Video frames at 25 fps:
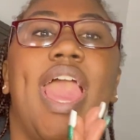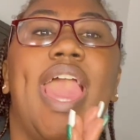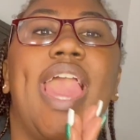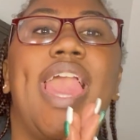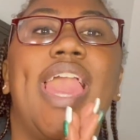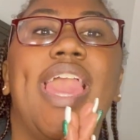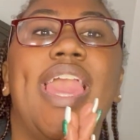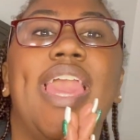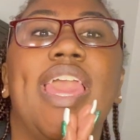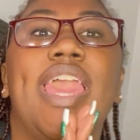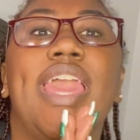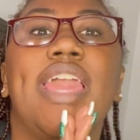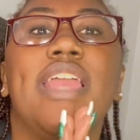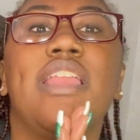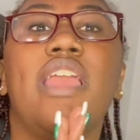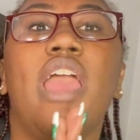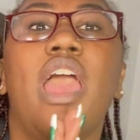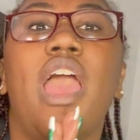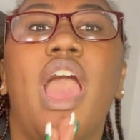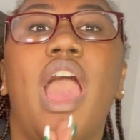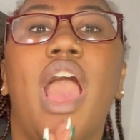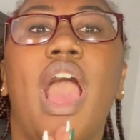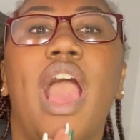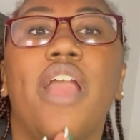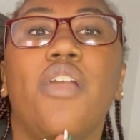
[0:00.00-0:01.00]
And
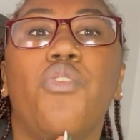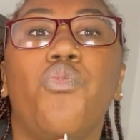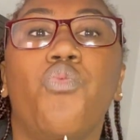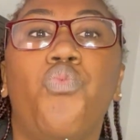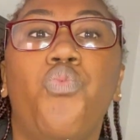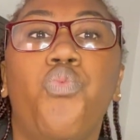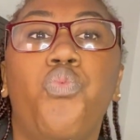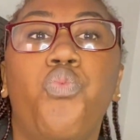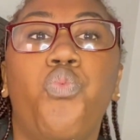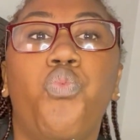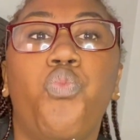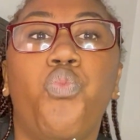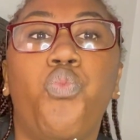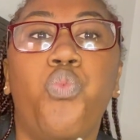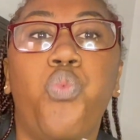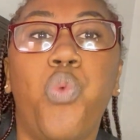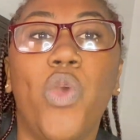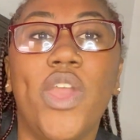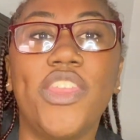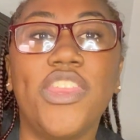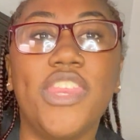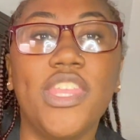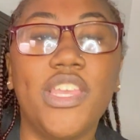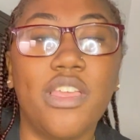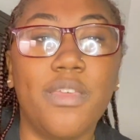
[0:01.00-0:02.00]

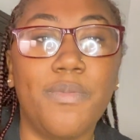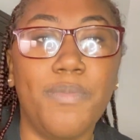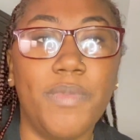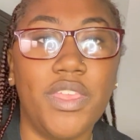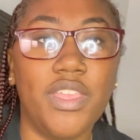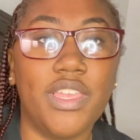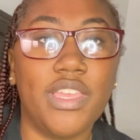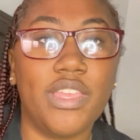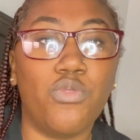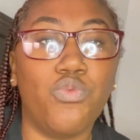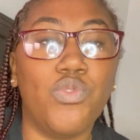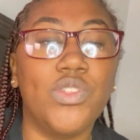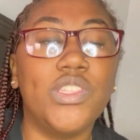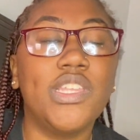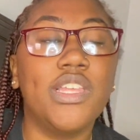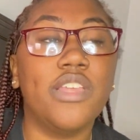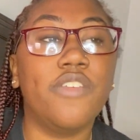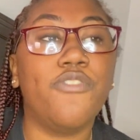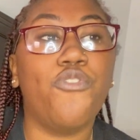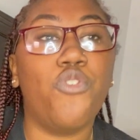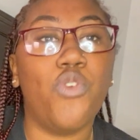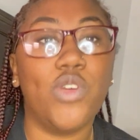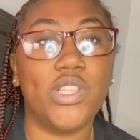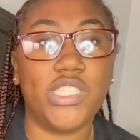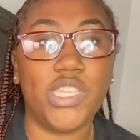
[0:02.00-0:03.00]
with the
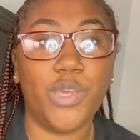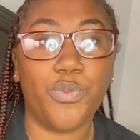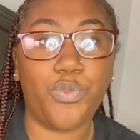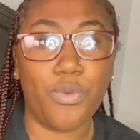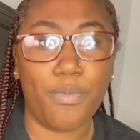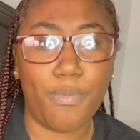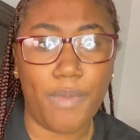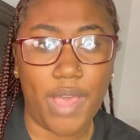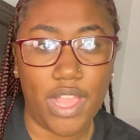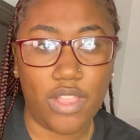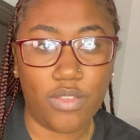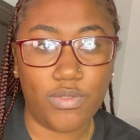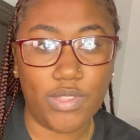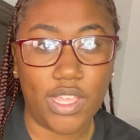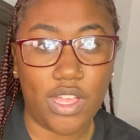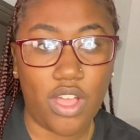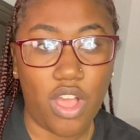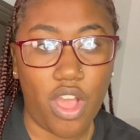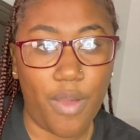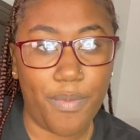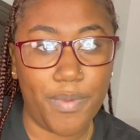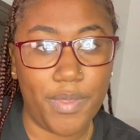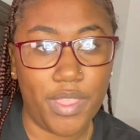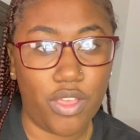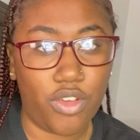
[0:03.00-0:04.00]
4 temper model that
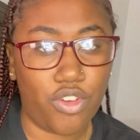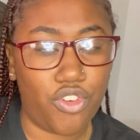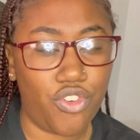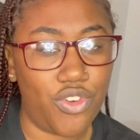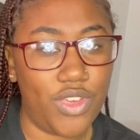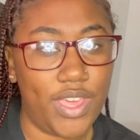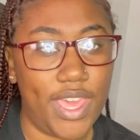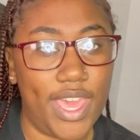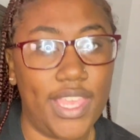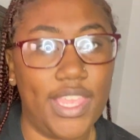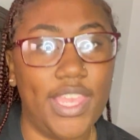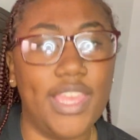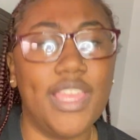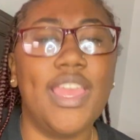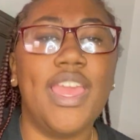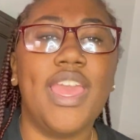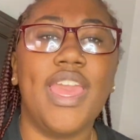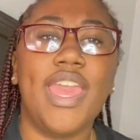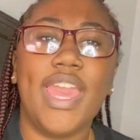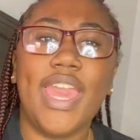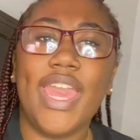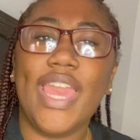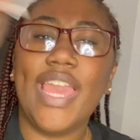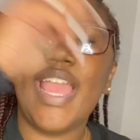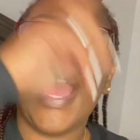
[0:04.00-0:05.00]
Carbonell created,
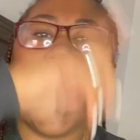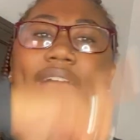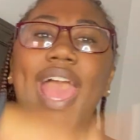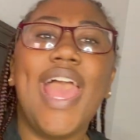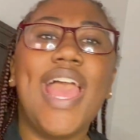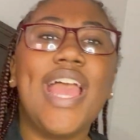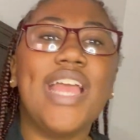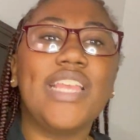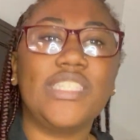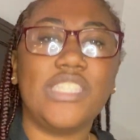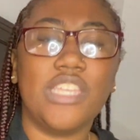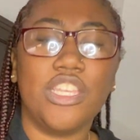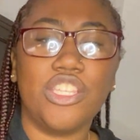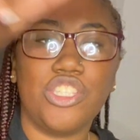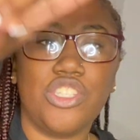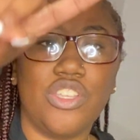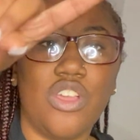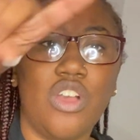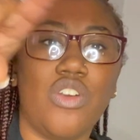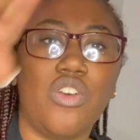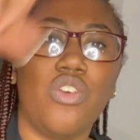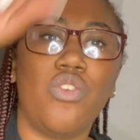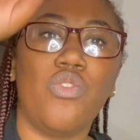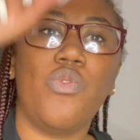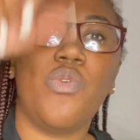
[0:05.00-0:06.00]
it has a
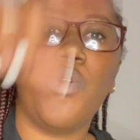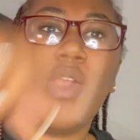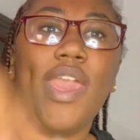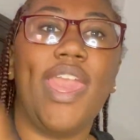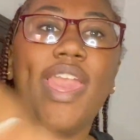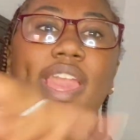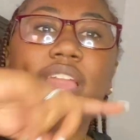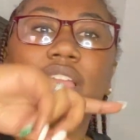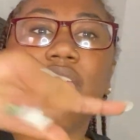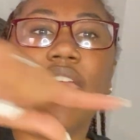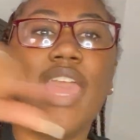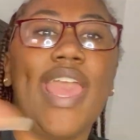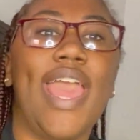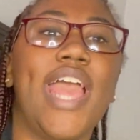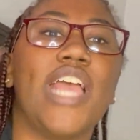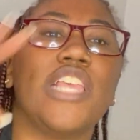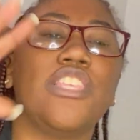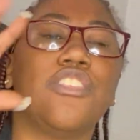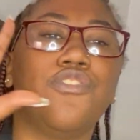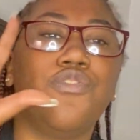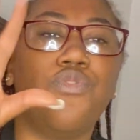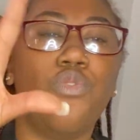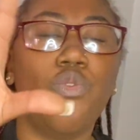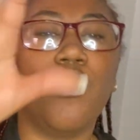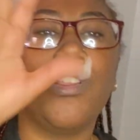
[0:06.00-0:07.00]
circle and it has
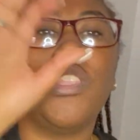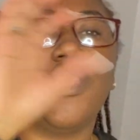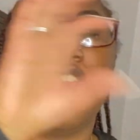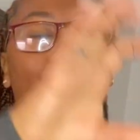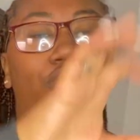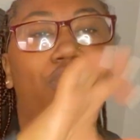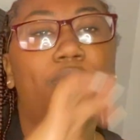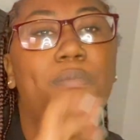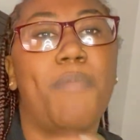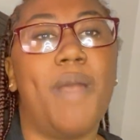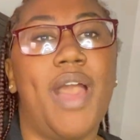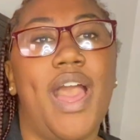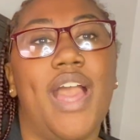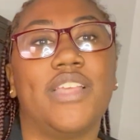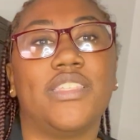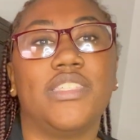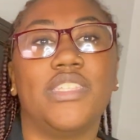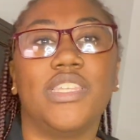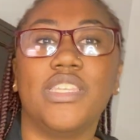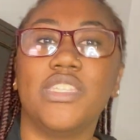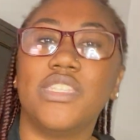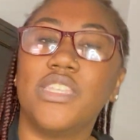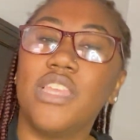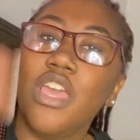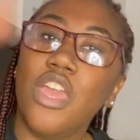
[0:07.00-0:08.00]
4 different
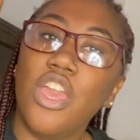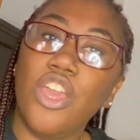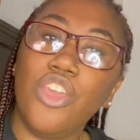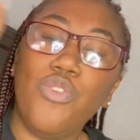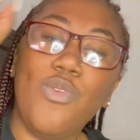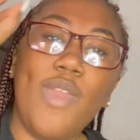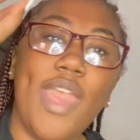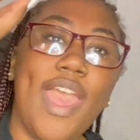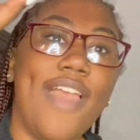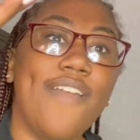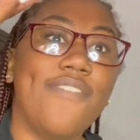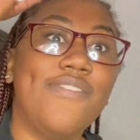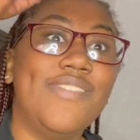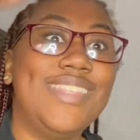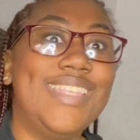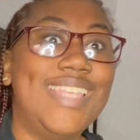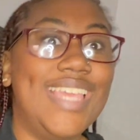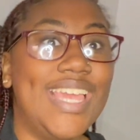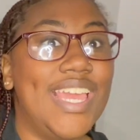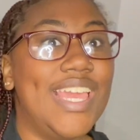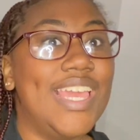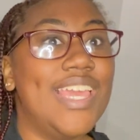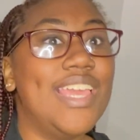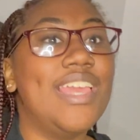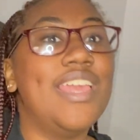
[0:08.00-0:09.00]
boxes. You have
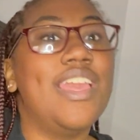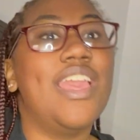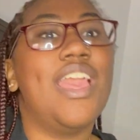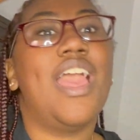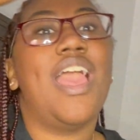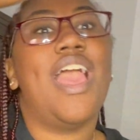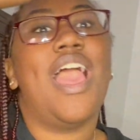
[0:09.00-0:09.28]
D,